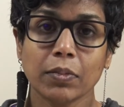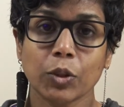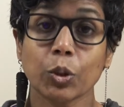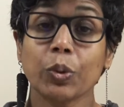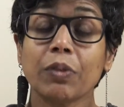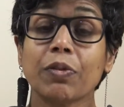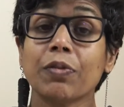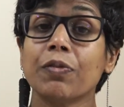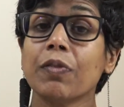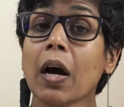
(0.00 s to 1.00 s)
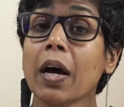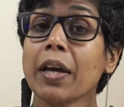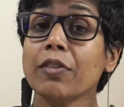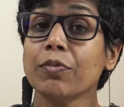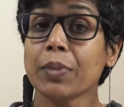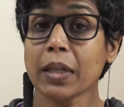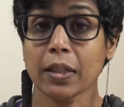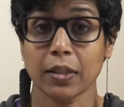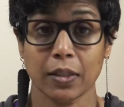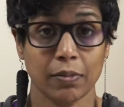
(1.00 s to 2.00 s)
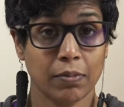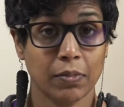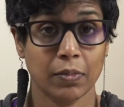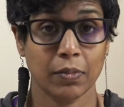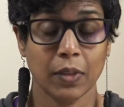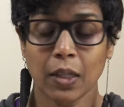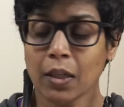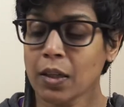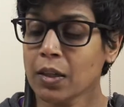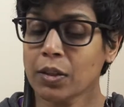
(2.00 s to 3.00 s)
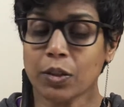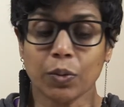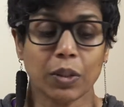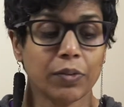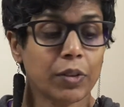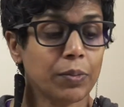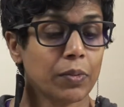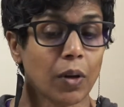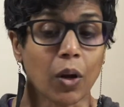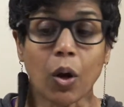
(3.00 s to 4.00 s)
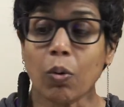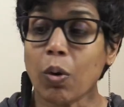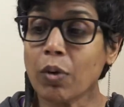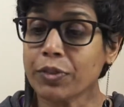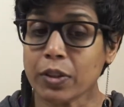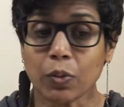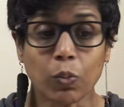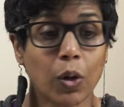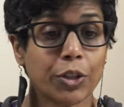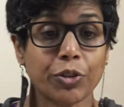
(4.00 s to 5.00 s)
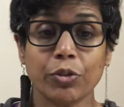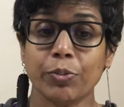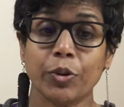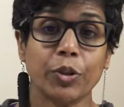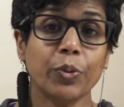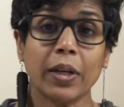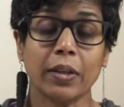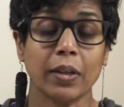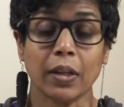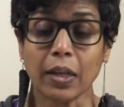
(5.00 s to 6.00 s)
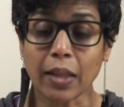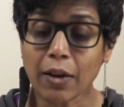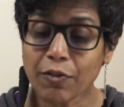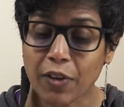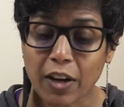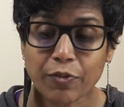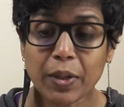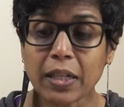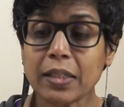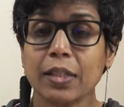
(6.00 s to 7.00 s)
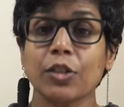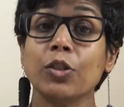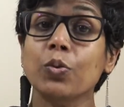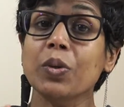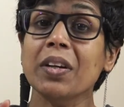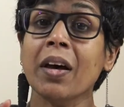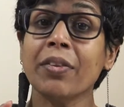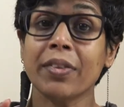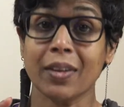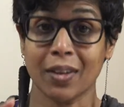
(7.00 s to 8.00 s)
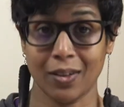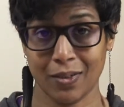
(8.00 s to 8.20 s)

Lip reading: Do it for 5 minutes. Don't even go off to the washroom or do anything like that. 5 minutes is to do nothing.